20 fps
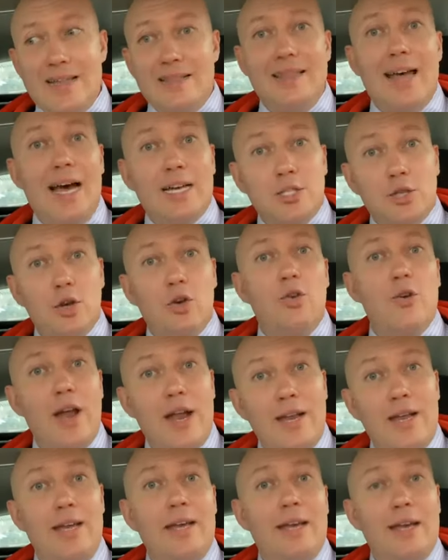that's
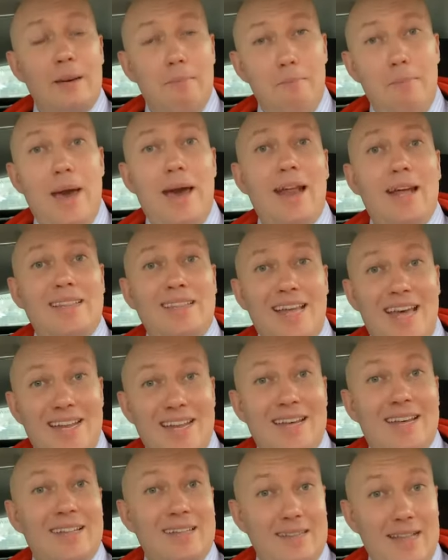already better
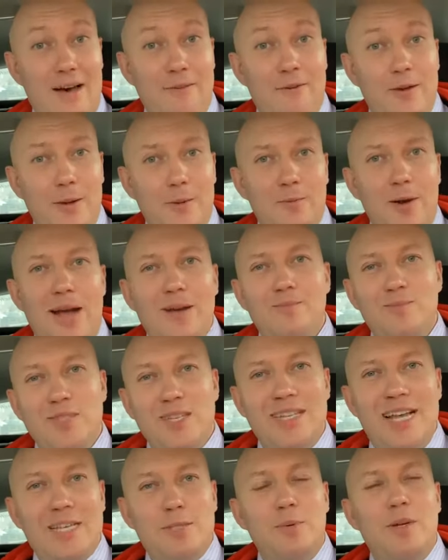than nothing, right?
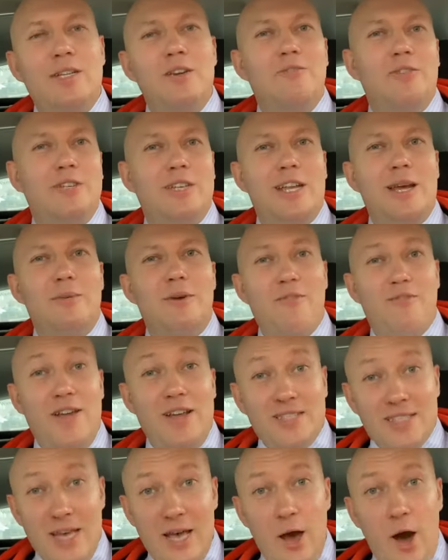So that's my tip for today, my
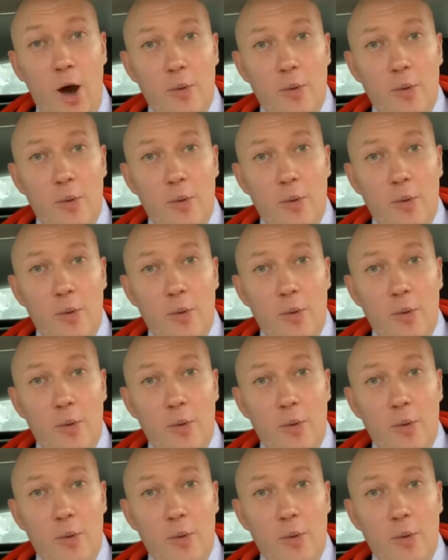friends.